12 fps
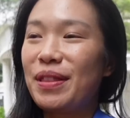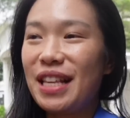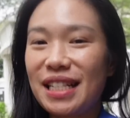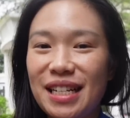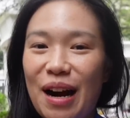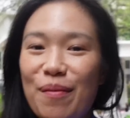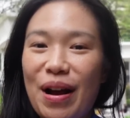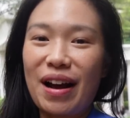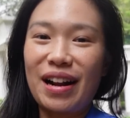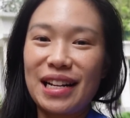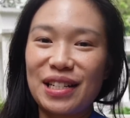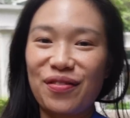But this time
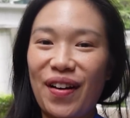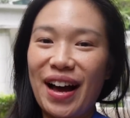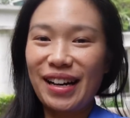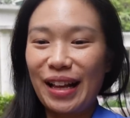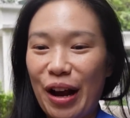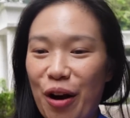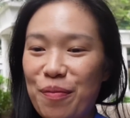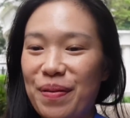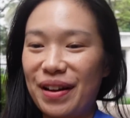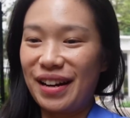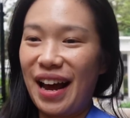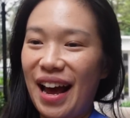around, it is finally
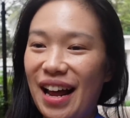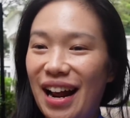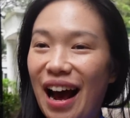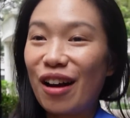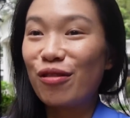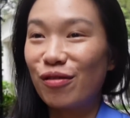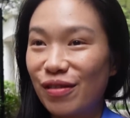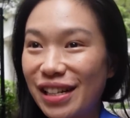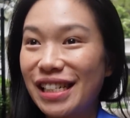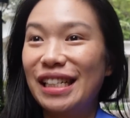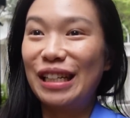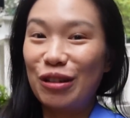open and I
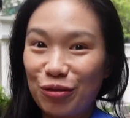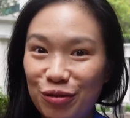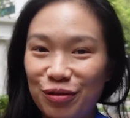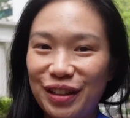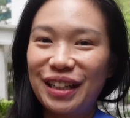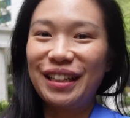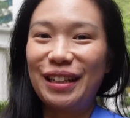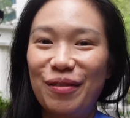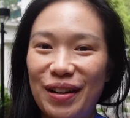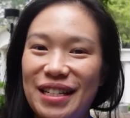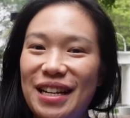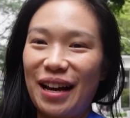really, really
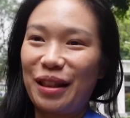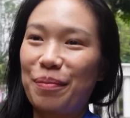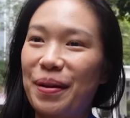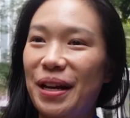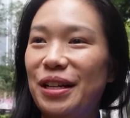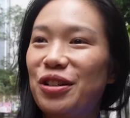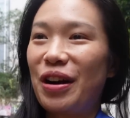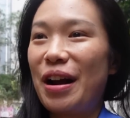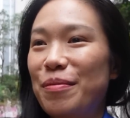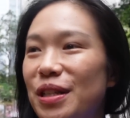want to take the Peak Tram.